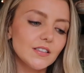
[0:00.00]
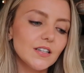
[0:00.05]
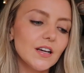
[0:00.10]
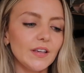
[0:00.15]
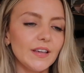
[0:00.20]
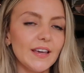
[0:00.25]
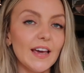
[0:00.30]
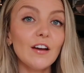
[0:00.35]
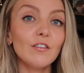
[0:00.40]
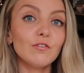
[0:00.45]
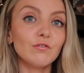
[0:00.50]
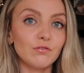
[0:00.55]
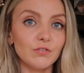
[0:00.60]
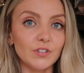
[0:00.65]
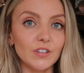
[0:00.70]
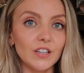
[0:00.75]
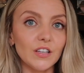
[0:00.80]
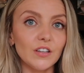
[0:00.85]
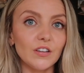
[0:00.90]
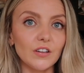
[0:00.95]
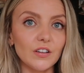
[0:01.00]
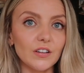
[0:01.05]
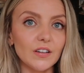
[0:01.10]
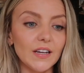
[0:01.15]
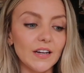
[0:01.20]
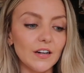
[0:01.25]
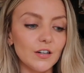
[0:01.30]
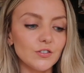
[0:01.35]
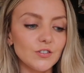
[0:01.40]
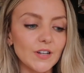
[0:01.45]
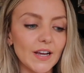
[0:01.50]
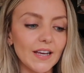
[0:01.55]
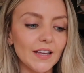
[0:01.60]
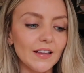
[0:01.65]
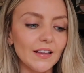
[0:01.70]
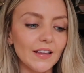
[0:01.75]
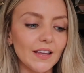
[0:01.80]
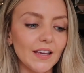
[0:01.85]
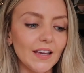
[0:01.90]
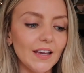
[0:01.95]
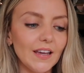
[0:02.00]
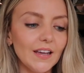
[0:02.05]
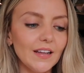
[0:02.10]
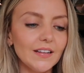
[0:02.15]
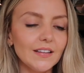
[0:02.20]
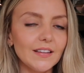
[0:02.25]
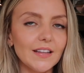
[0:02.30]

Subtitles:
You can get really good air dry clay.